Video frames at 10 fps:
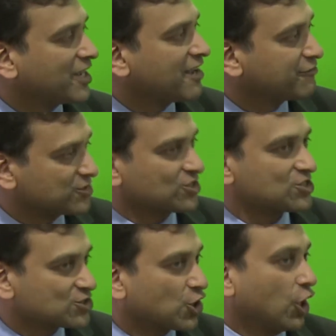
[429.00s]
We have
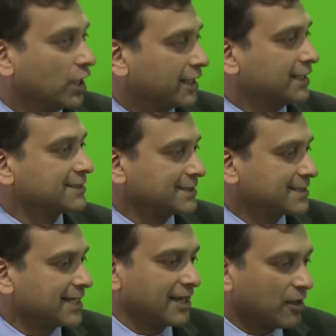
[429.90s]
physicians calling us
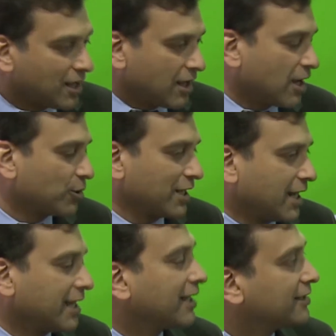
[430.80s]
and saying, how can
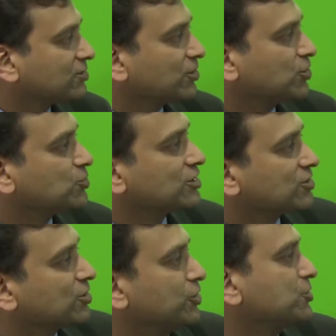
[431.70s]
I start using
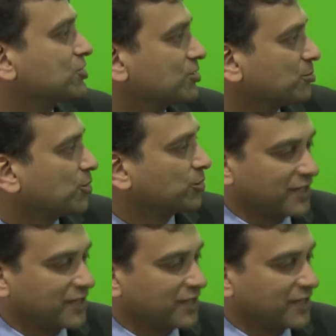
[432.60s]
the solution tomorrow?